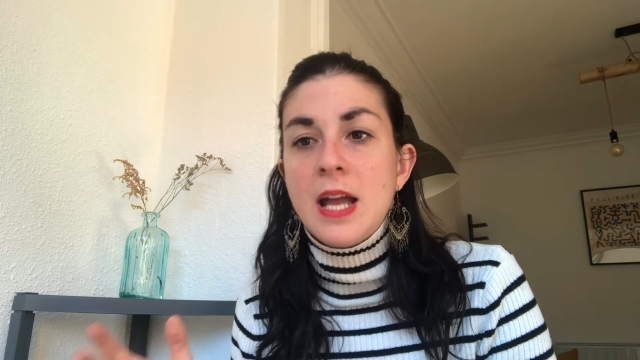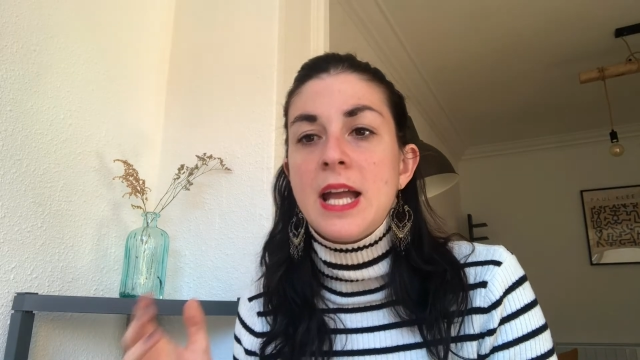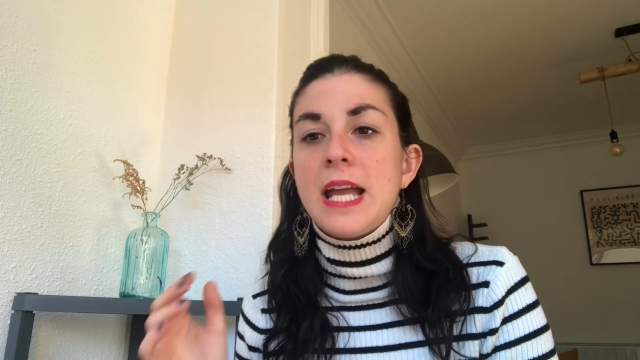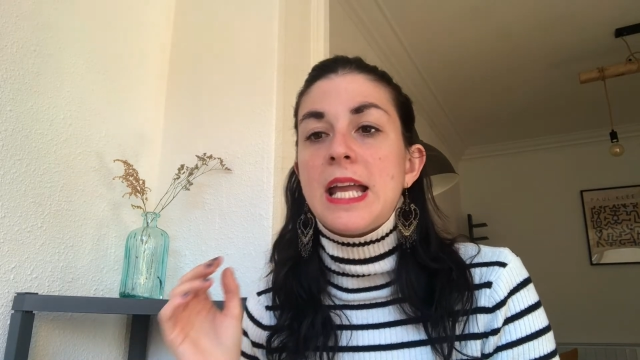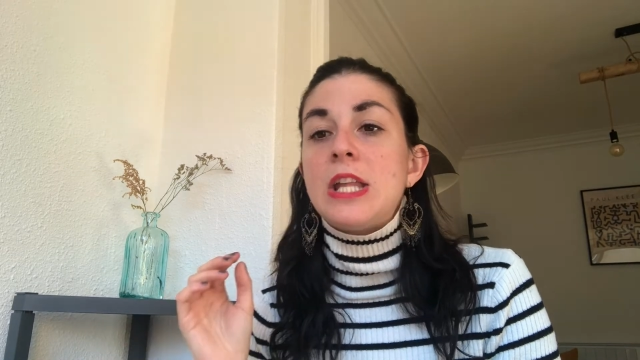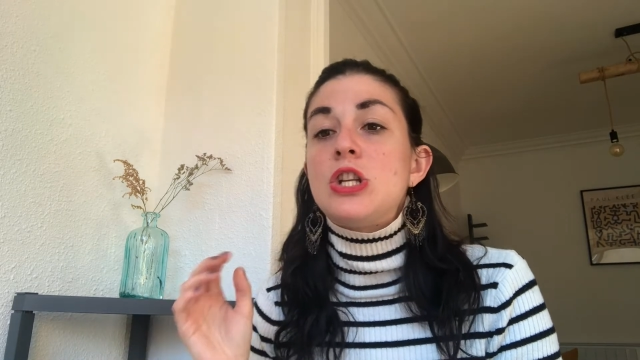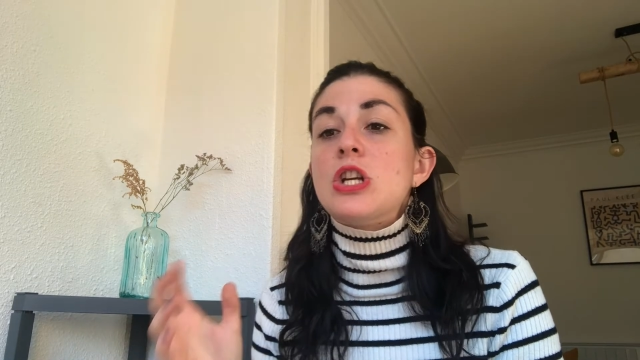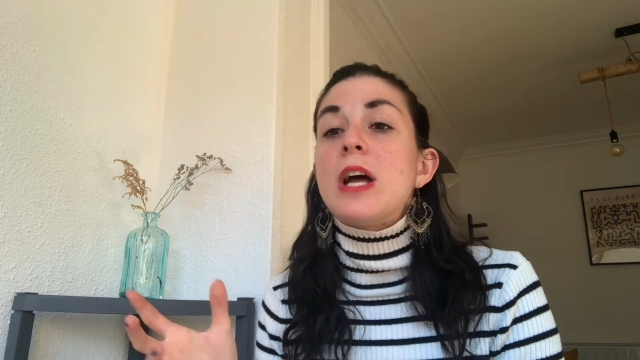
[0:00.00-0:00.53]

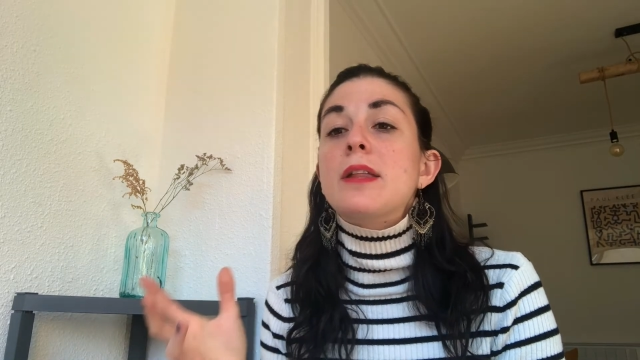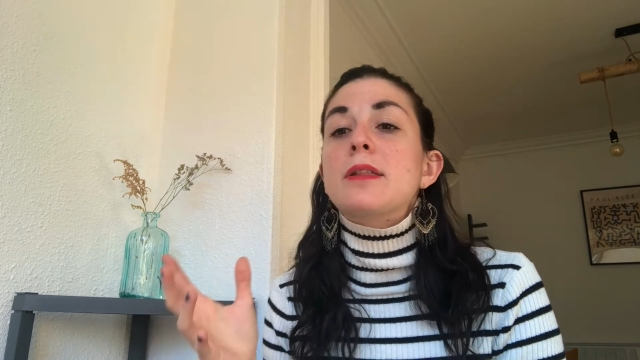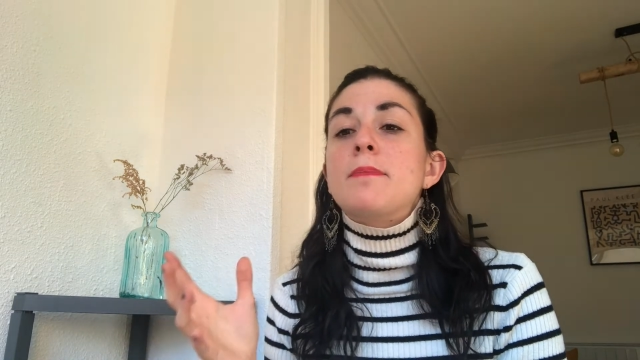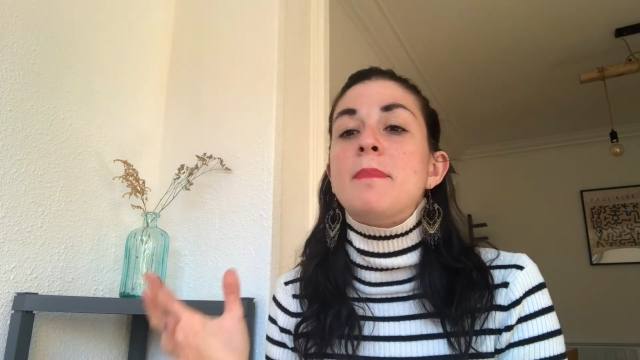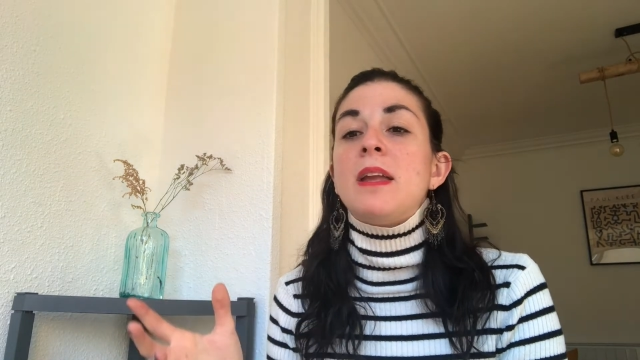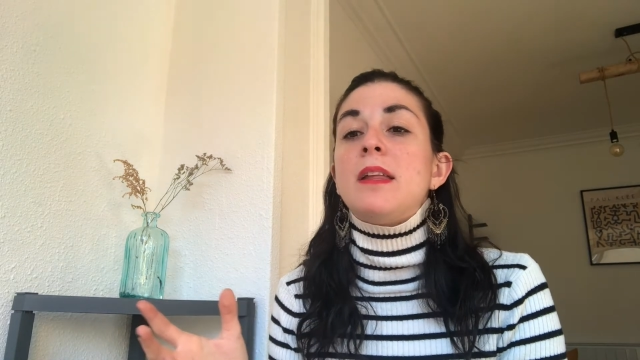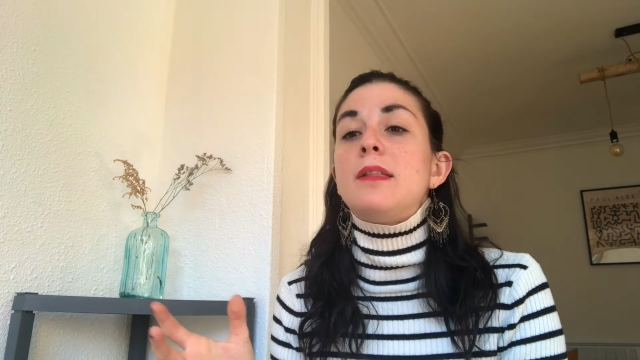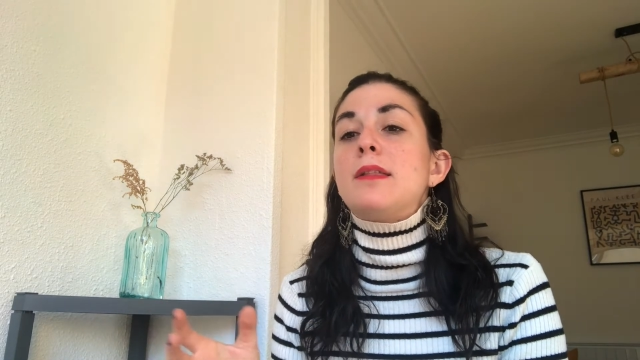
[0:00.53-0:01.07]
It just
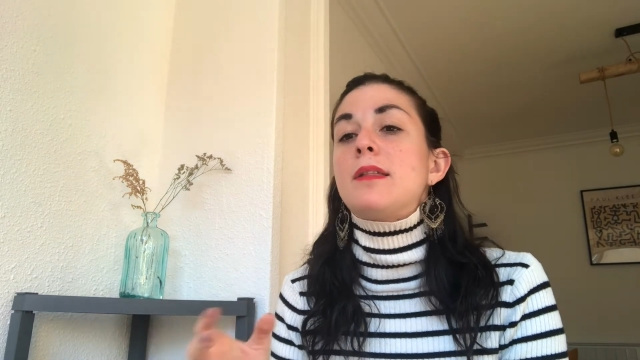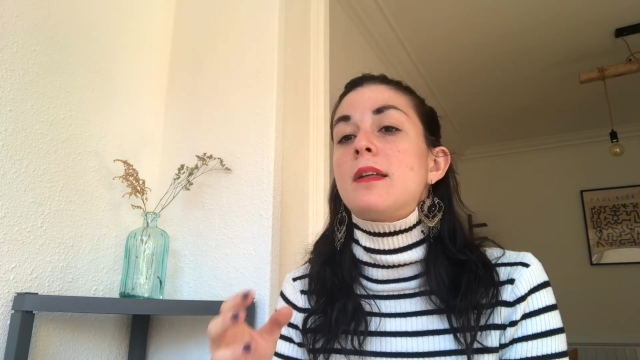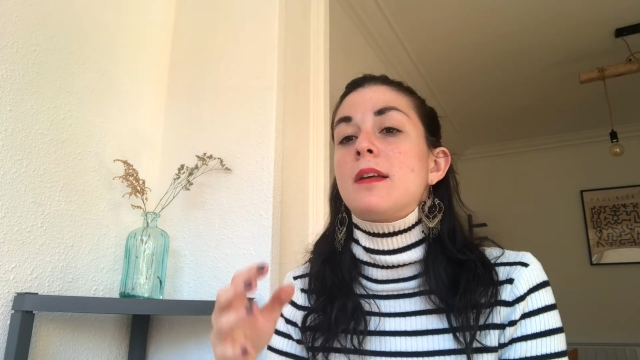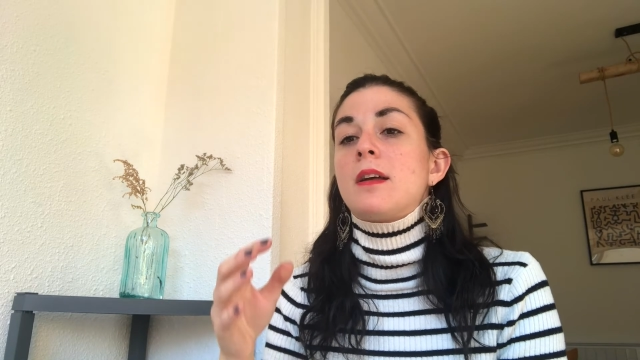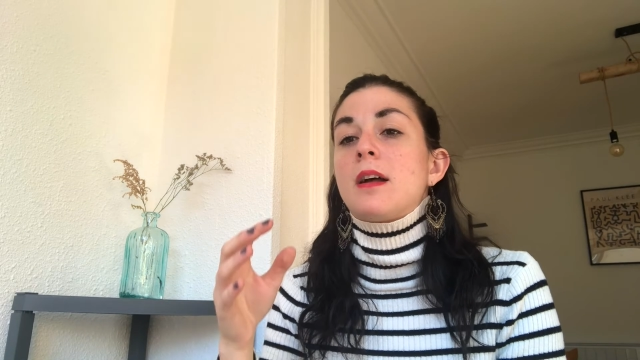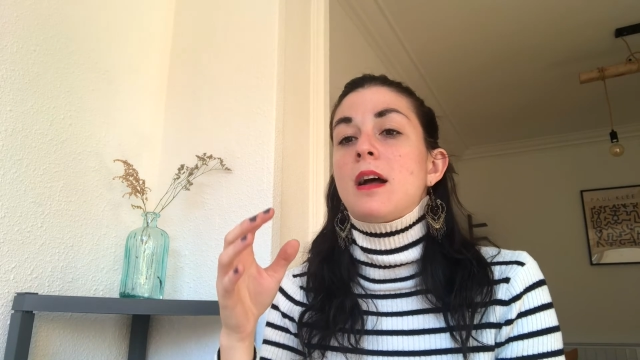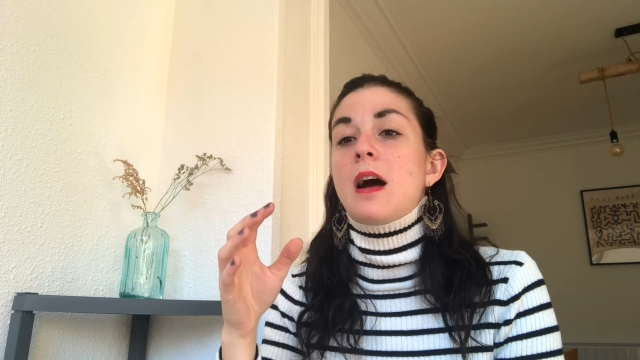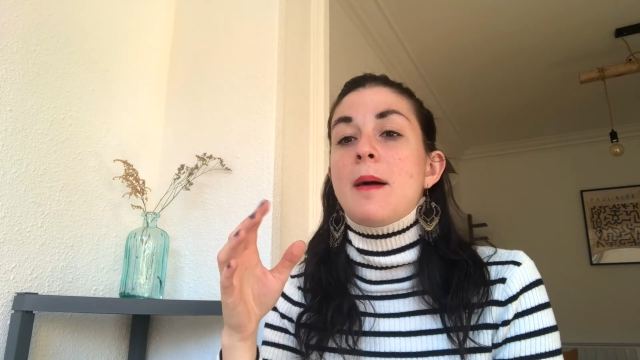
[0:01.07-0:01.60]
means
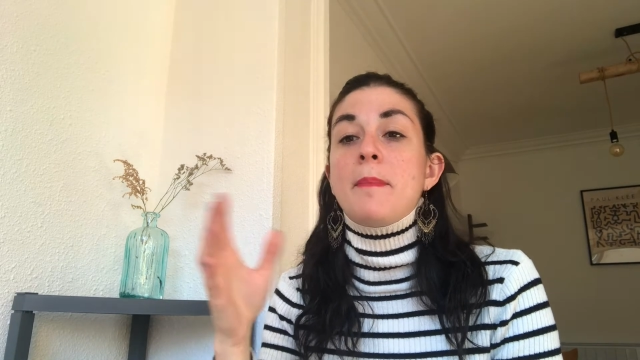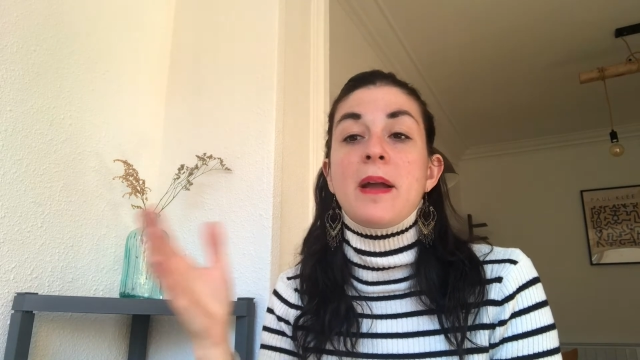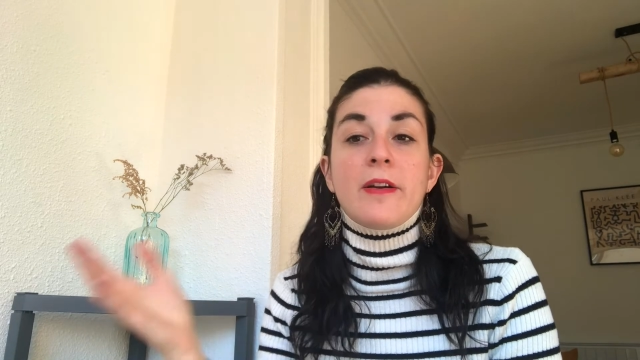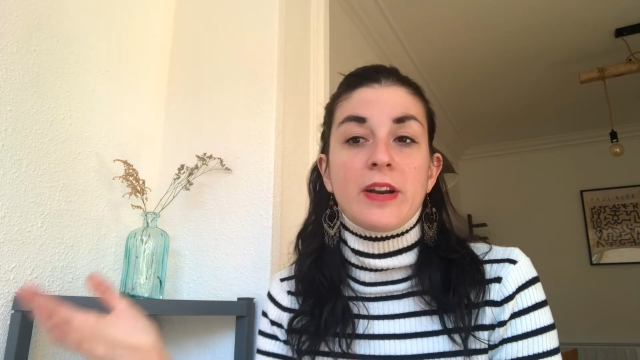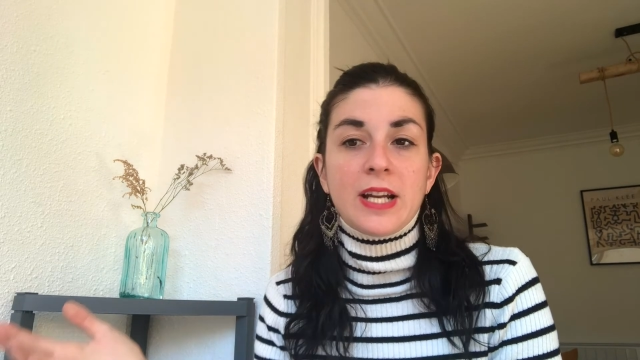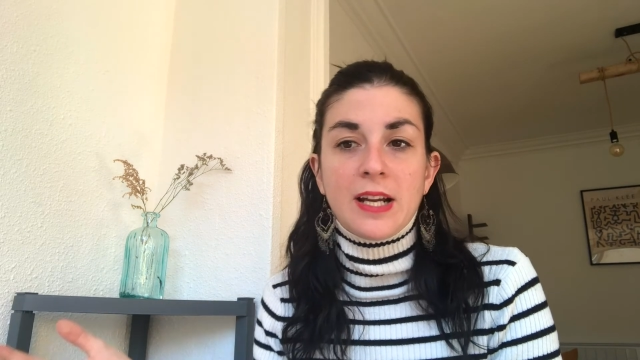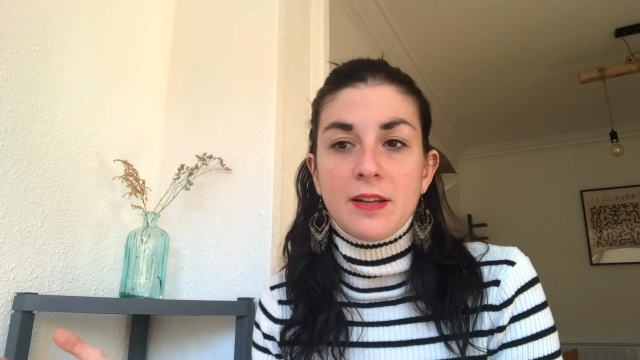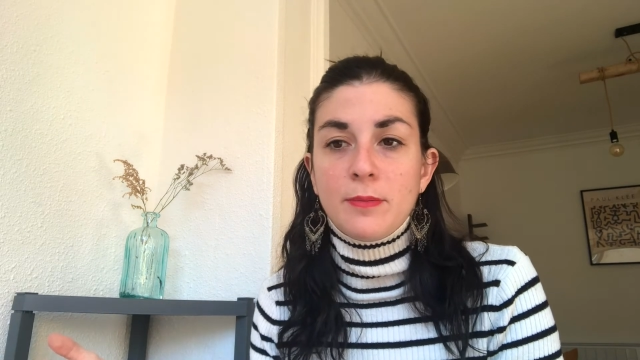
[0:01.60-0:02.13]

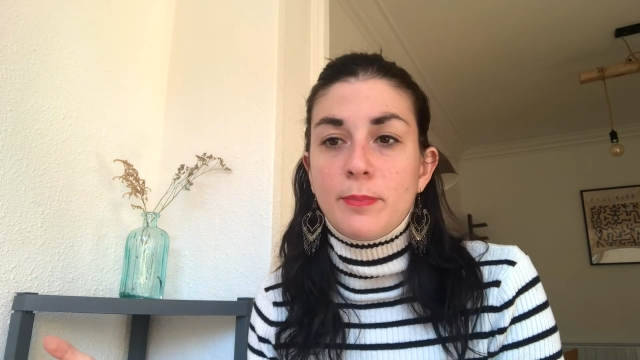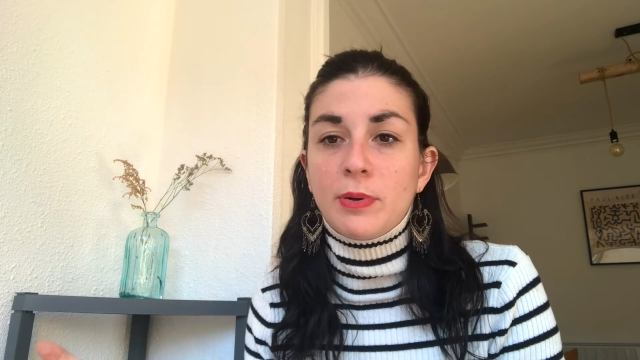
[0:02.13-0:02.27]
American